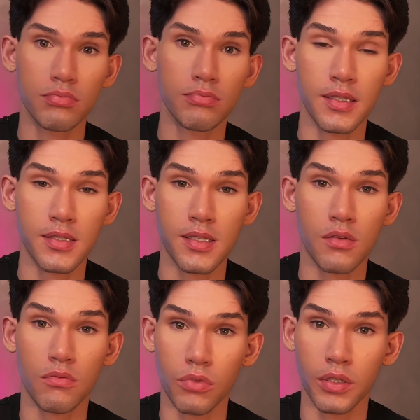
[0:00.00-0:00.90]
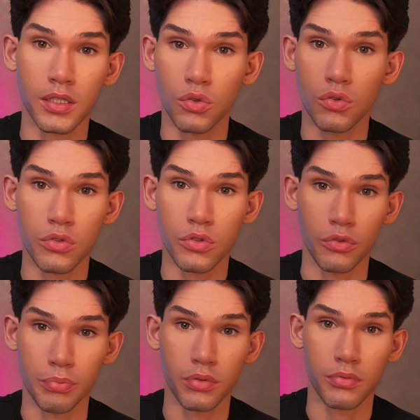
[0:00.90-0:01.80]
this is a really good
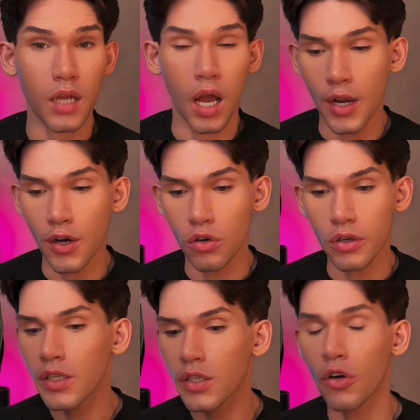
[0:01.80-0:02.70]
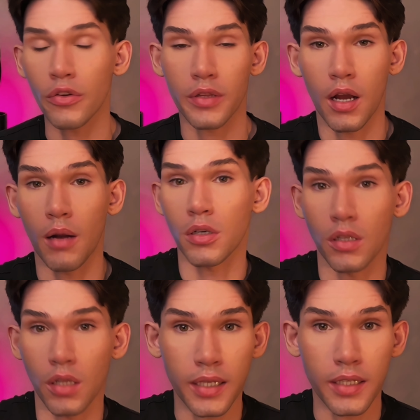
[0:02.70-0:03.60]
dupe. I already know that I'm going to
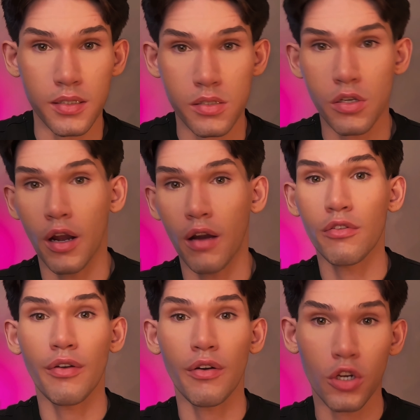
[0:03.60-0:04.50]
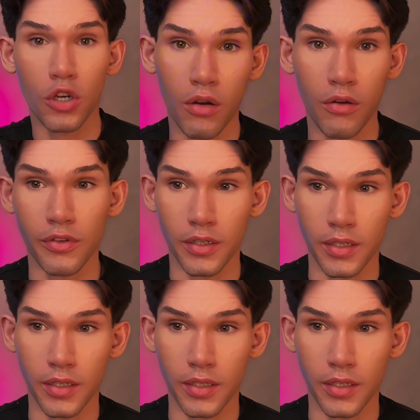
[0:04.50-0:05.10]
like this, so I feel very confident